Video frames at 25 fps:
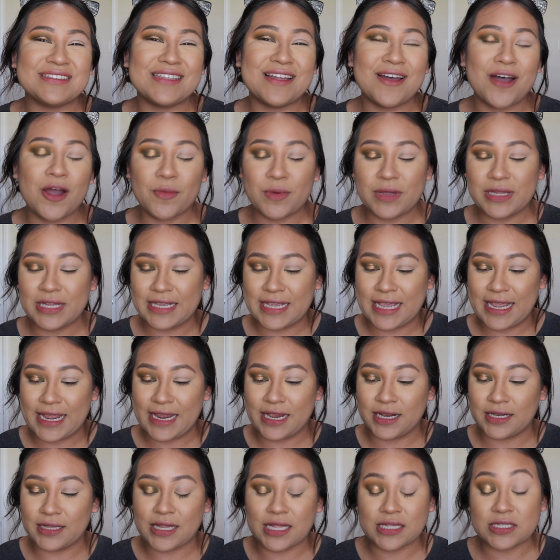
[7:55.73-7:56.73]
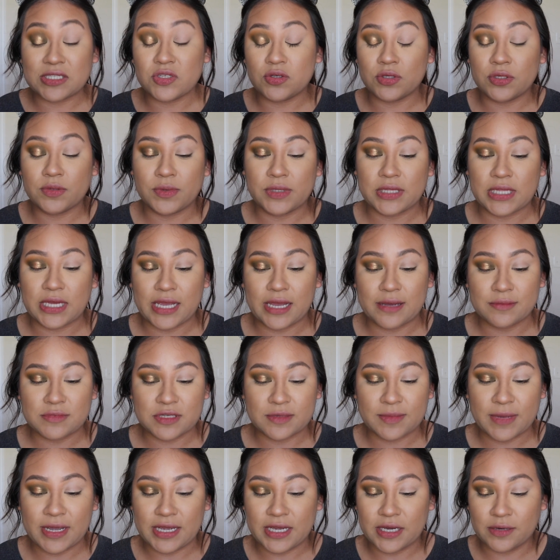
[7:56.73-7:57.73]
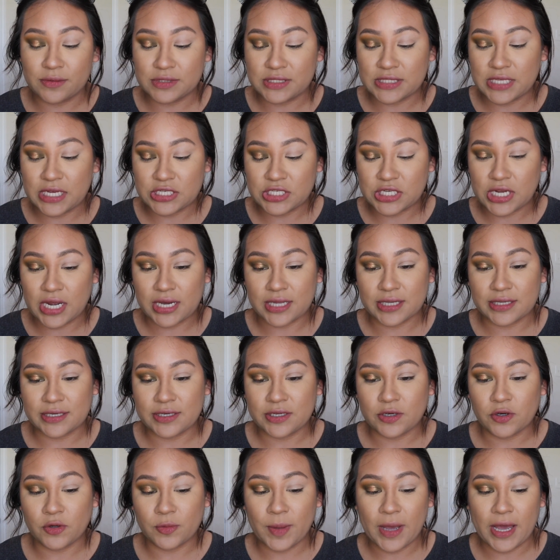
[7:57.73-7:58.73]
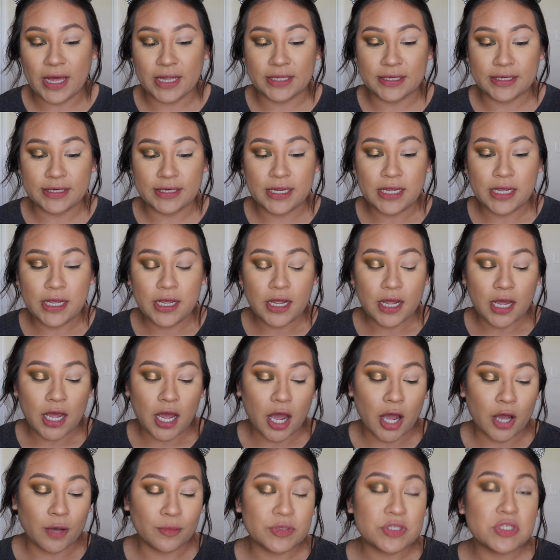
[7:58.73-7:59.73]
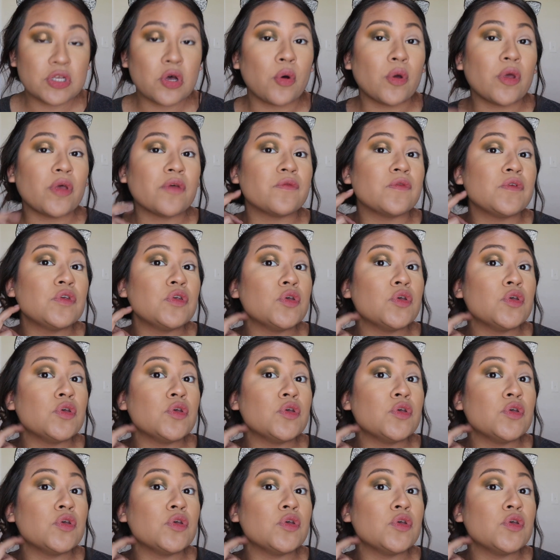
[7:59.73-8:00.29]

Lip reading: No, I really can't. That's the only one that came to my head was that Jaclyn Hill palette. So if